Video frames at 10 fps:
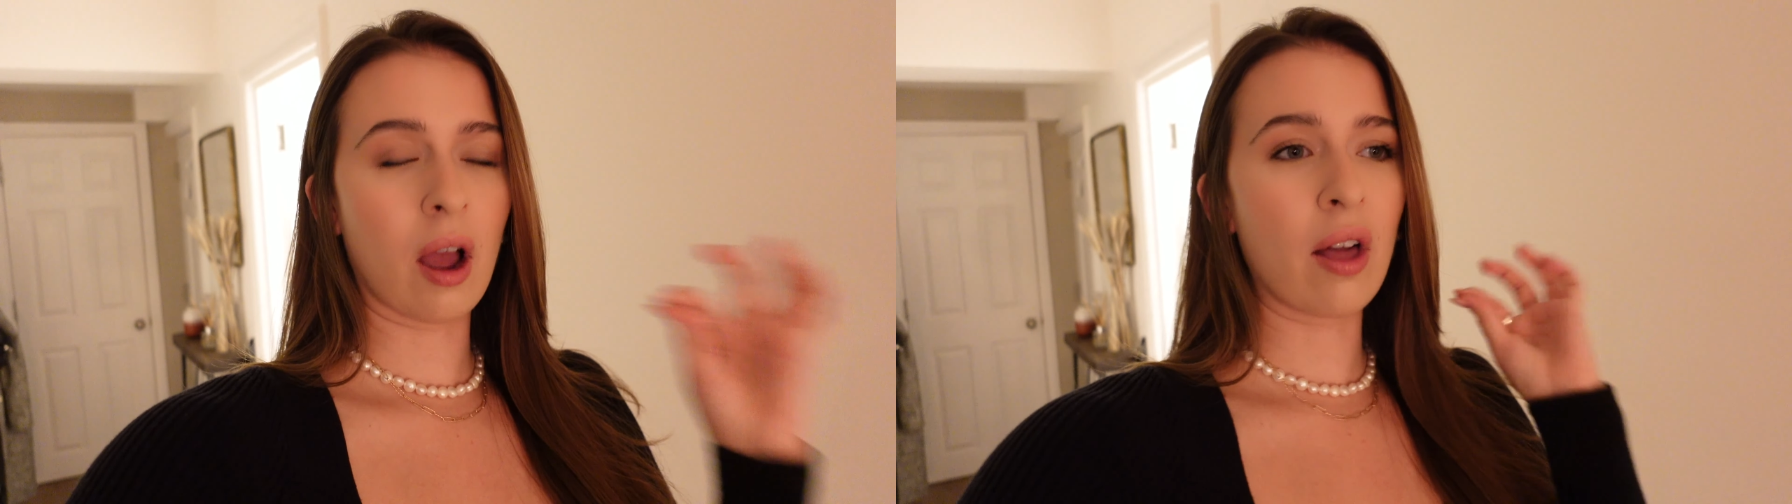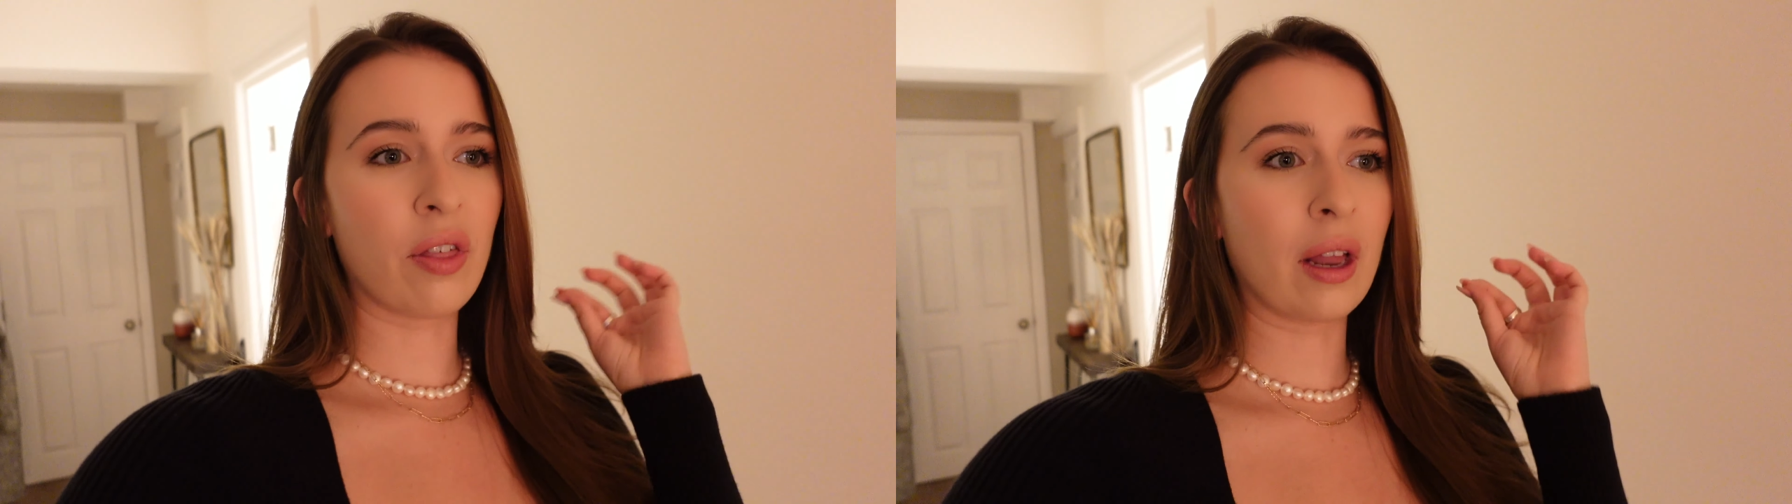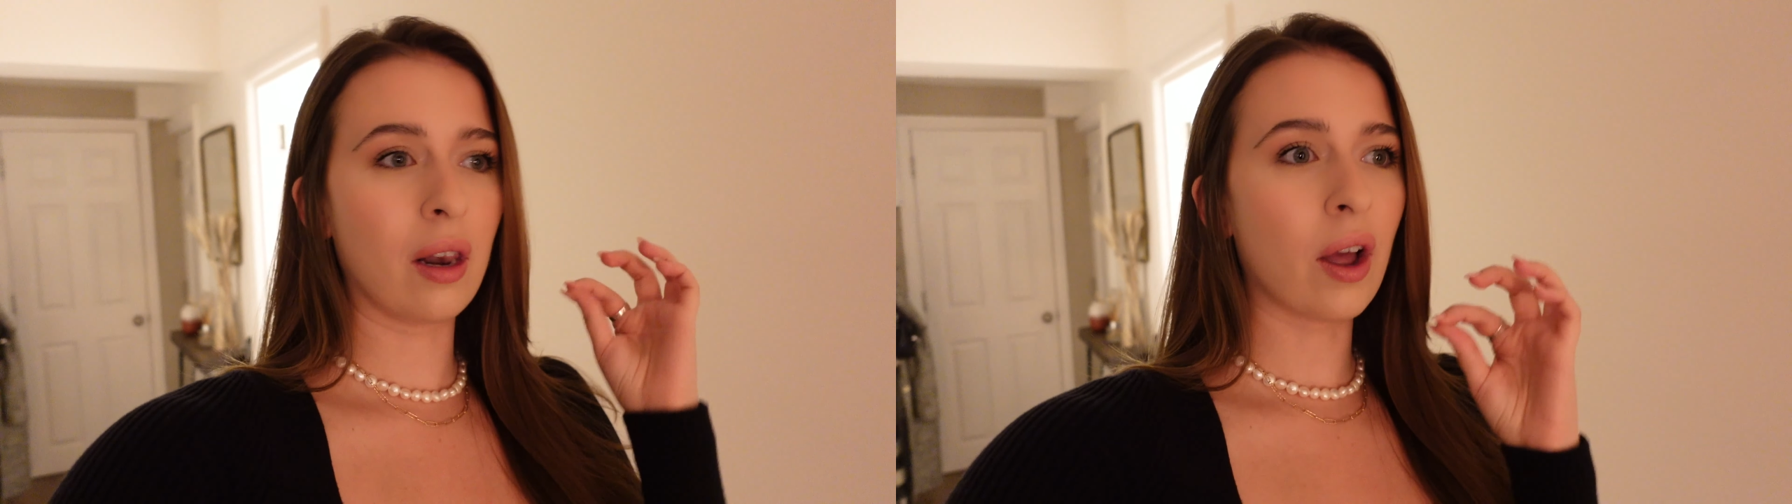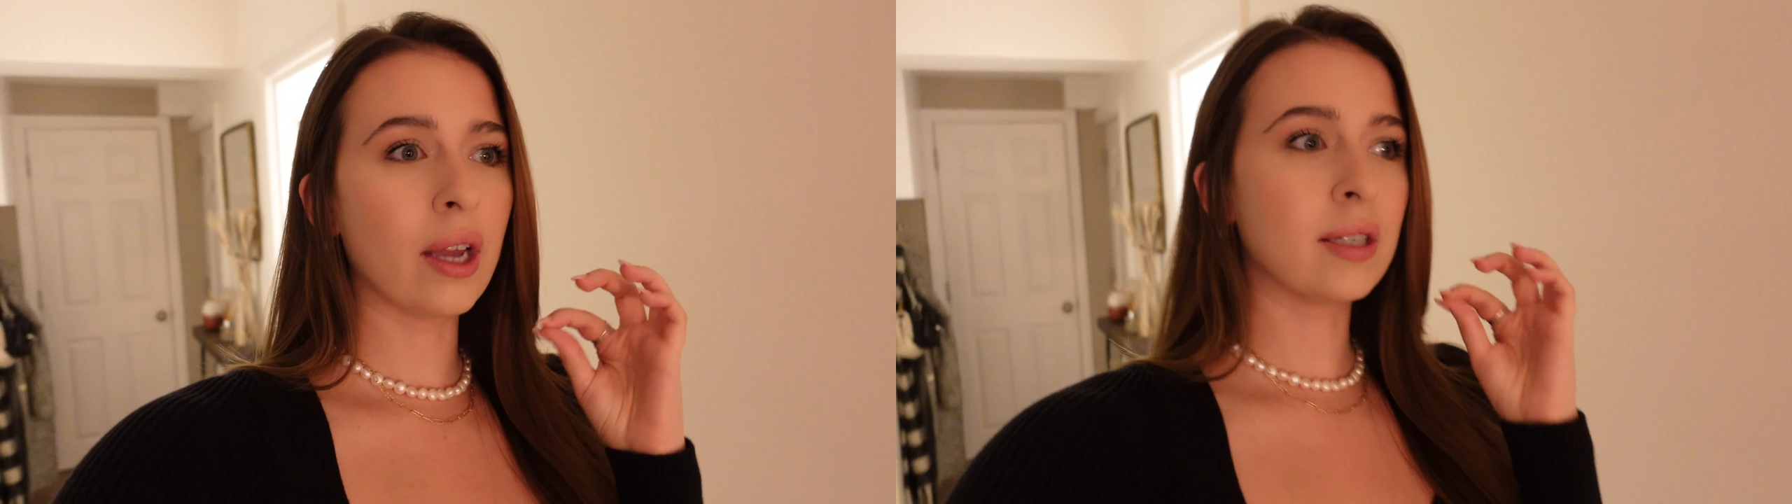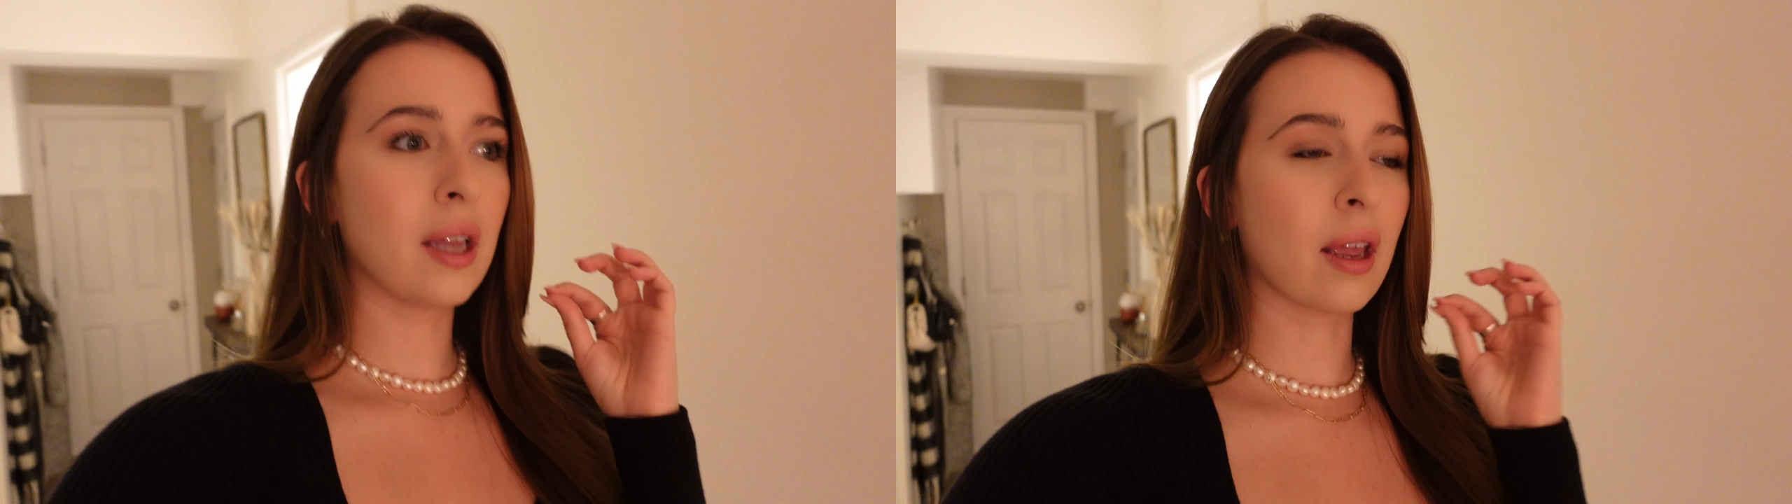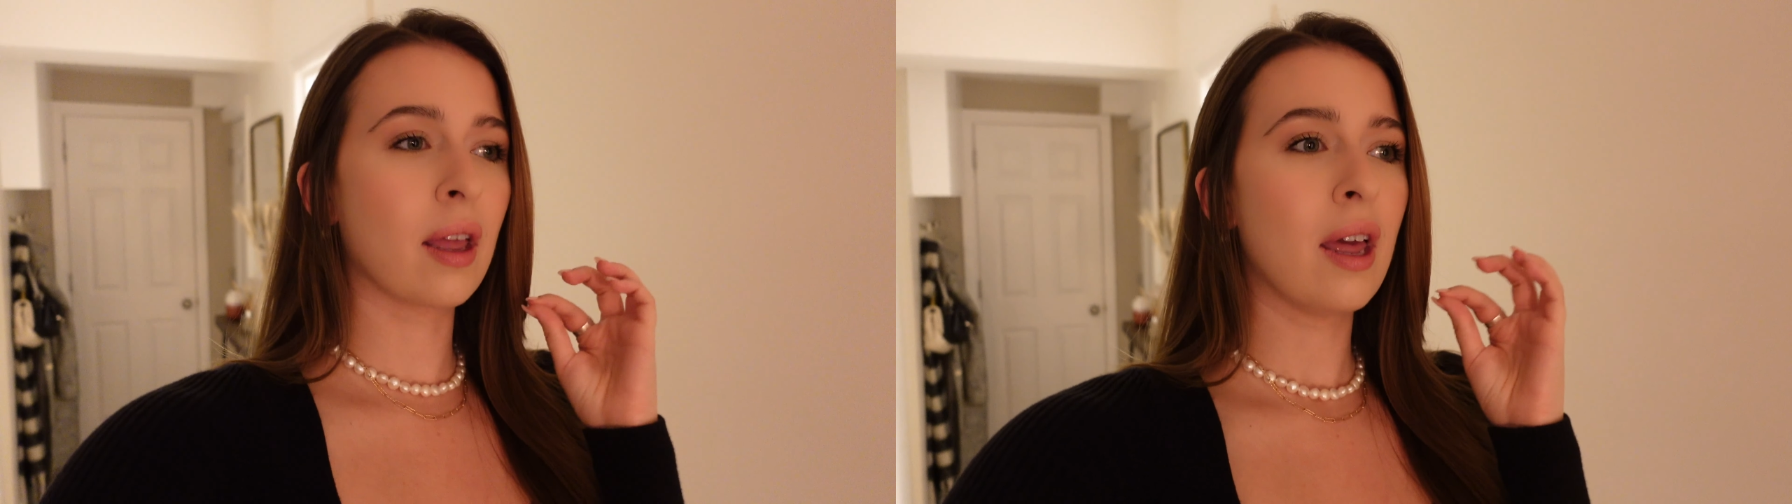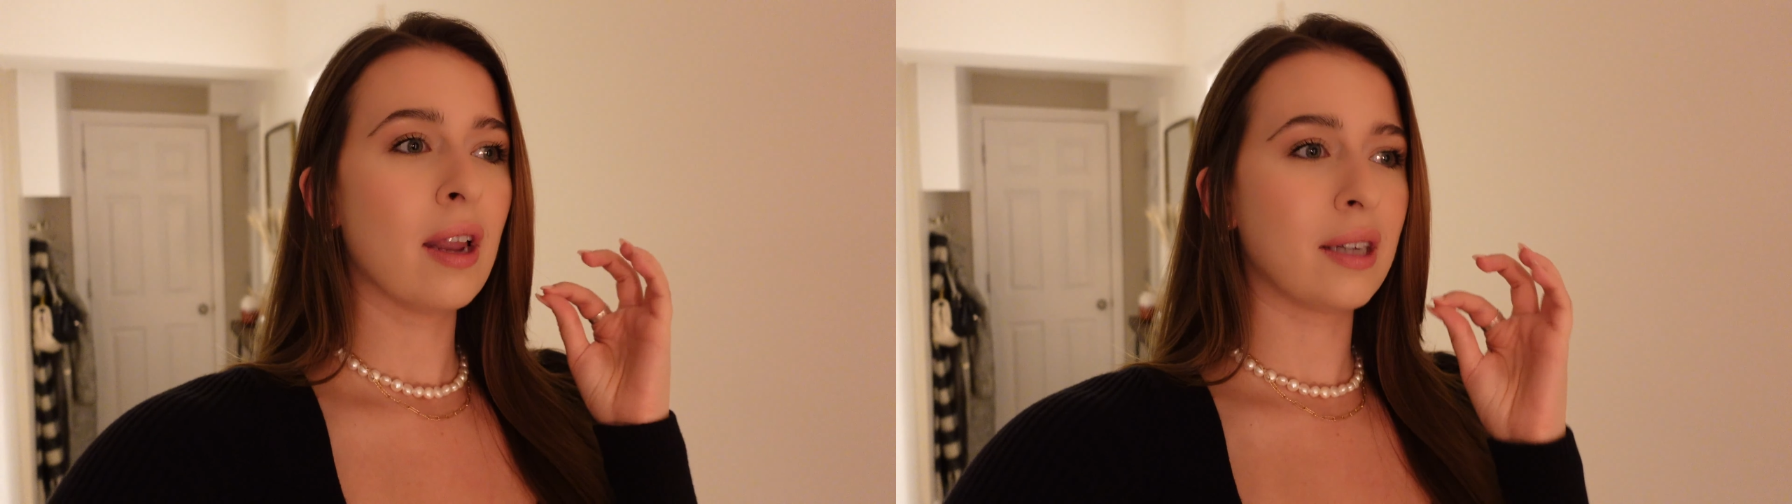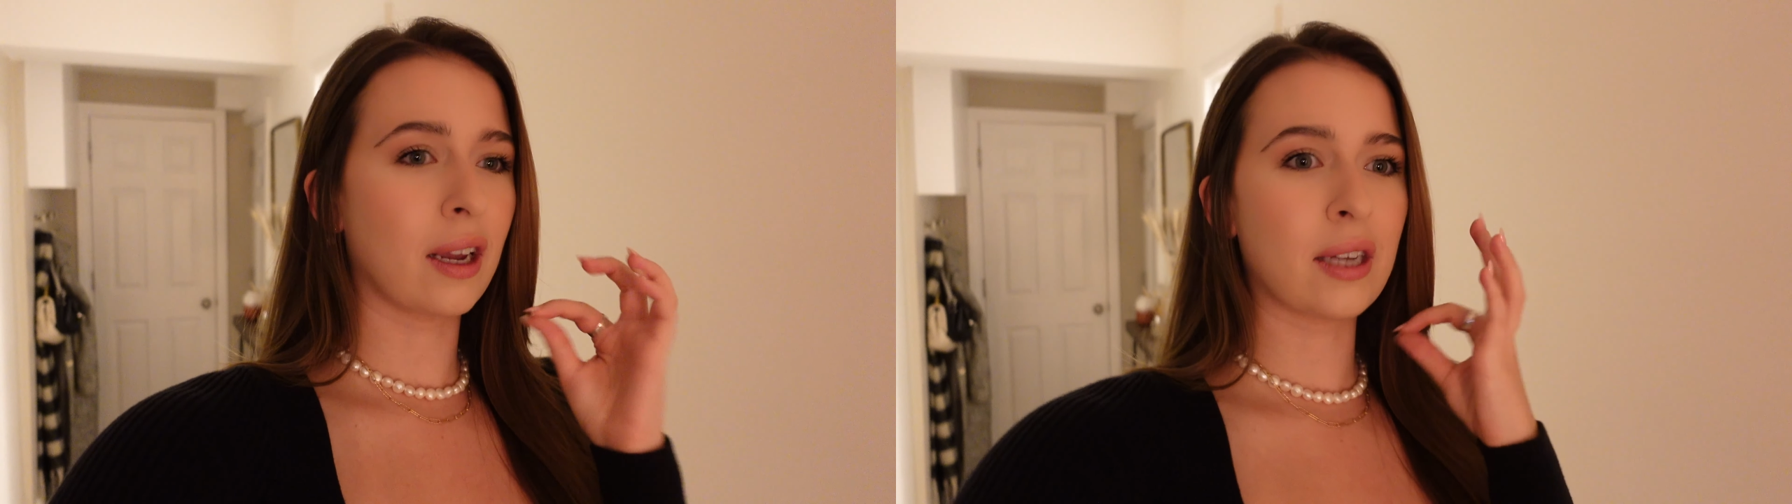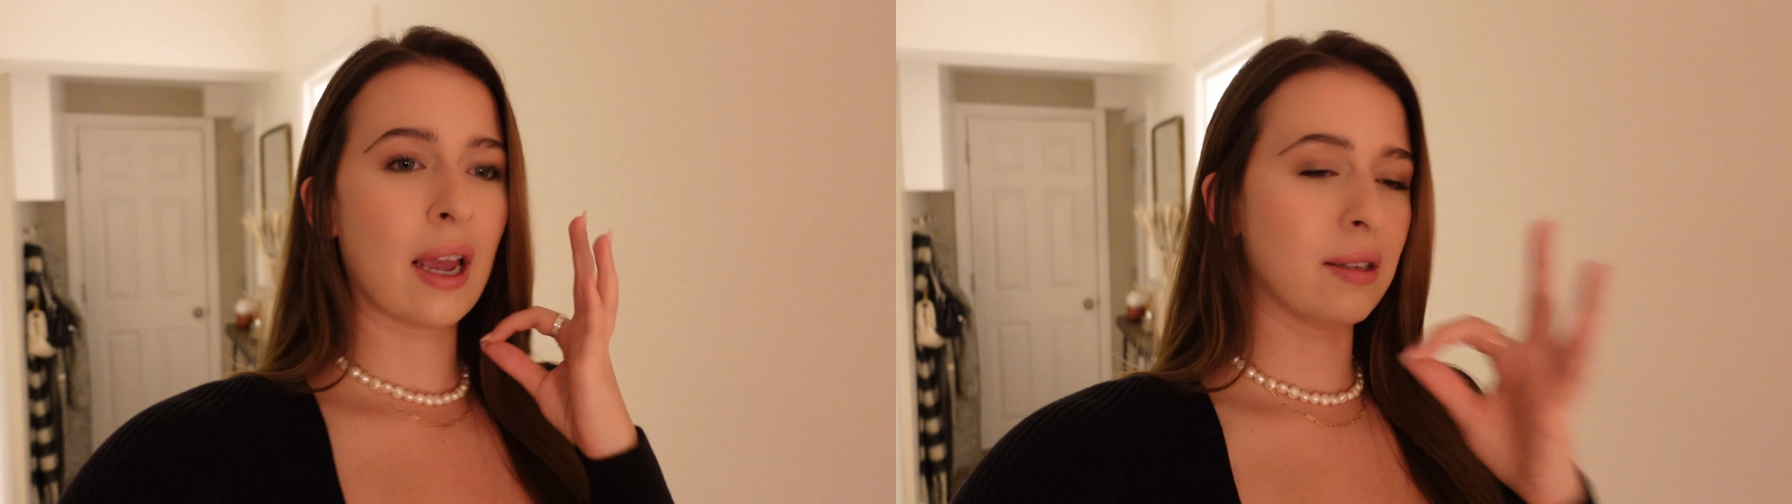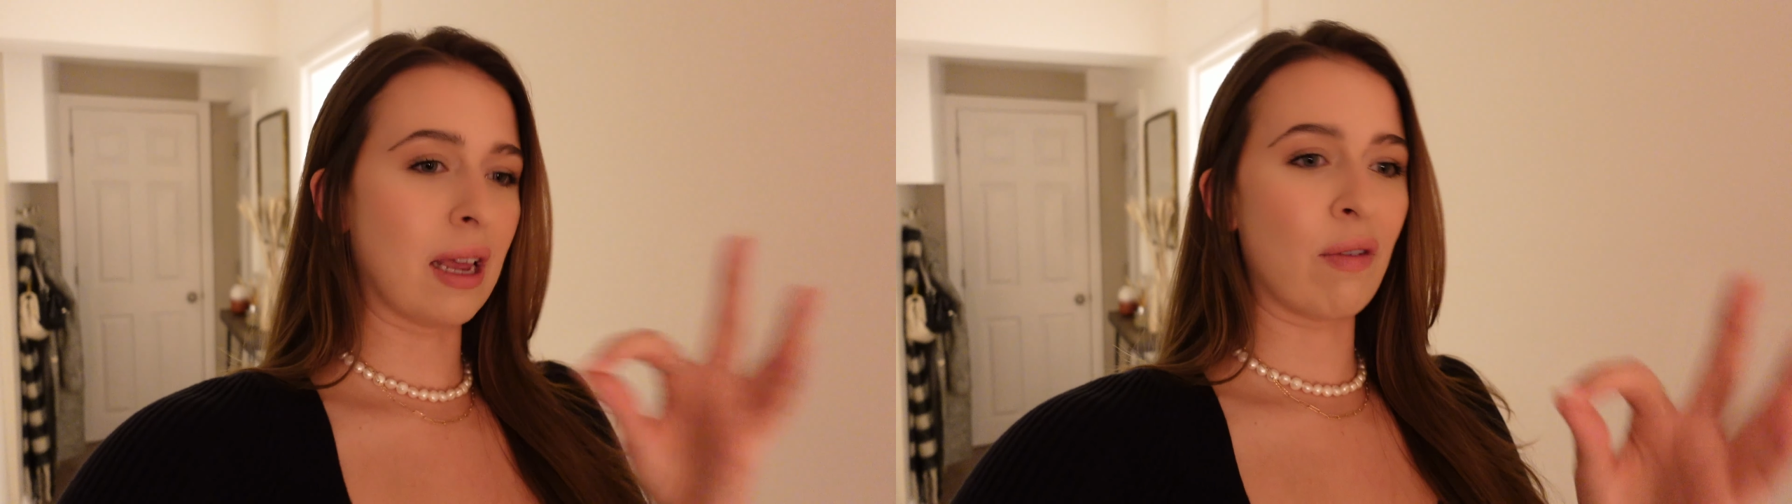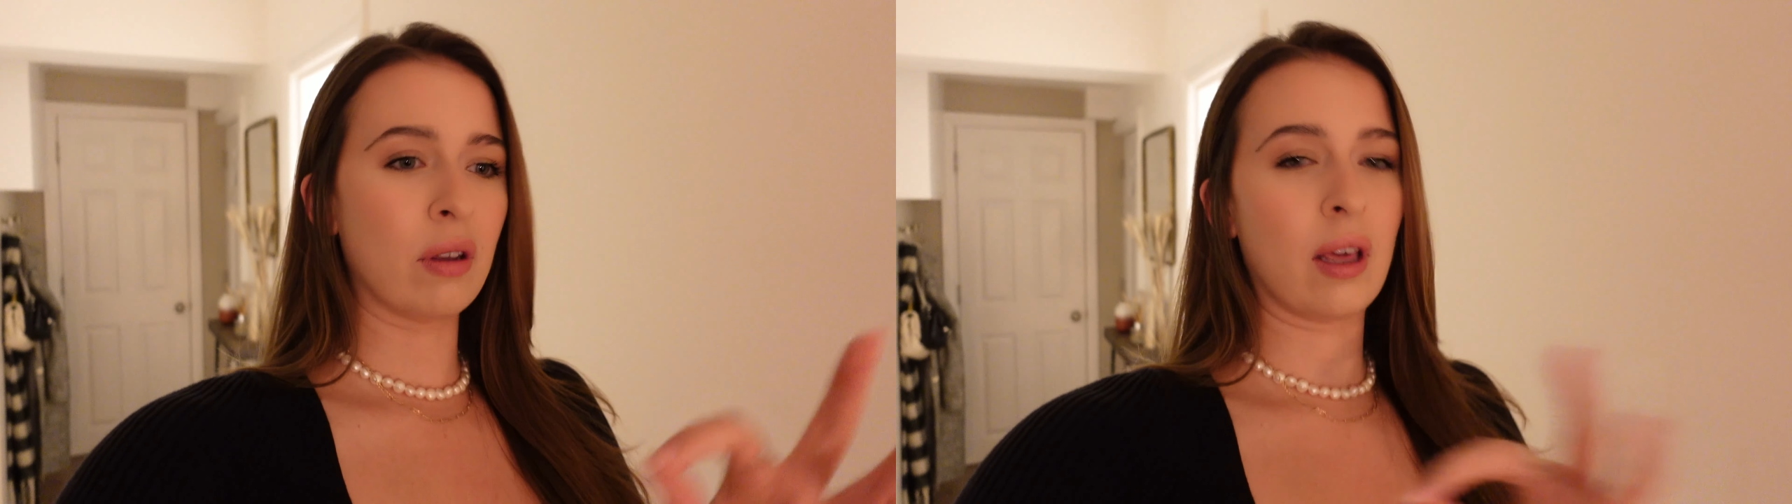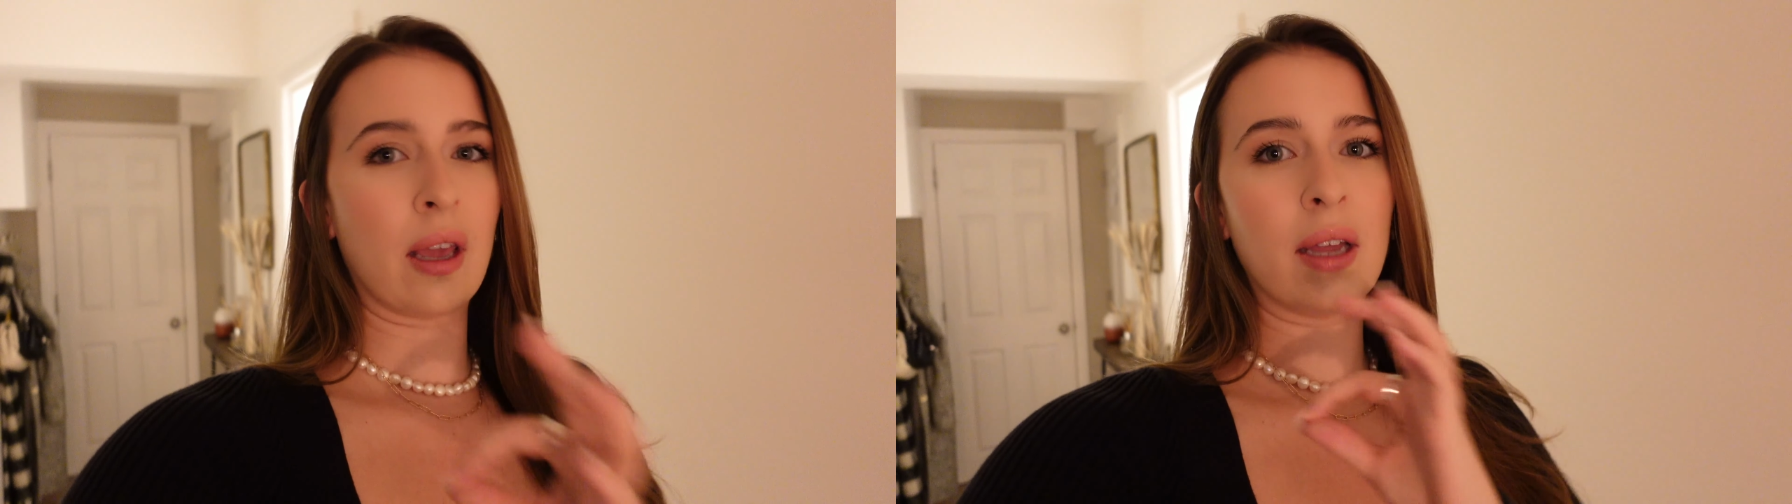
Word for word: I think lighting dictates everything.